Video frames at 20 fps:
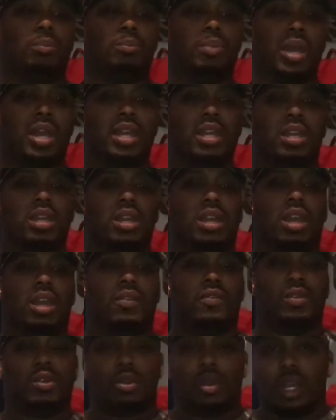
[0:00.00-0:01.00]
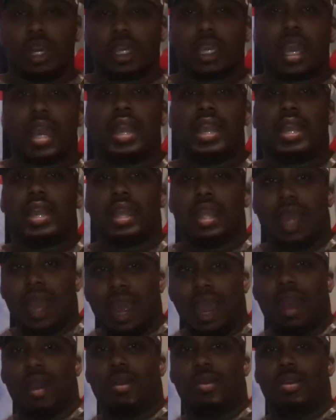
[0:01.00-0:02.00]
But if you look at it
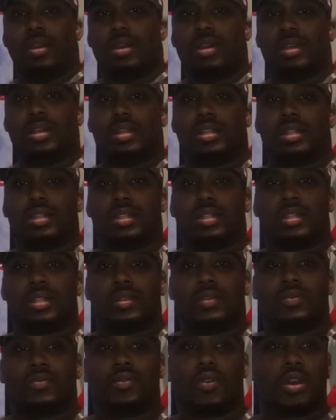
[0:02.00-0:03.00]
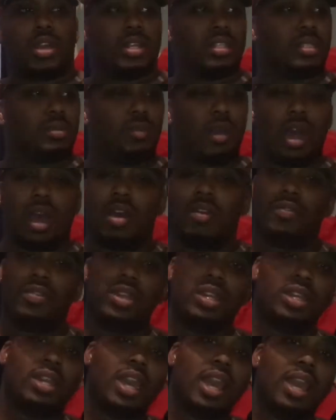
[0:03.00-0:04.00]
now, for the small
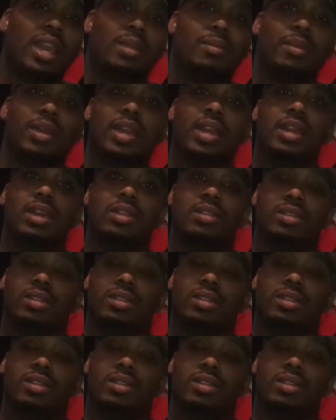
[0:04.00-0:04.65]
feet game, man,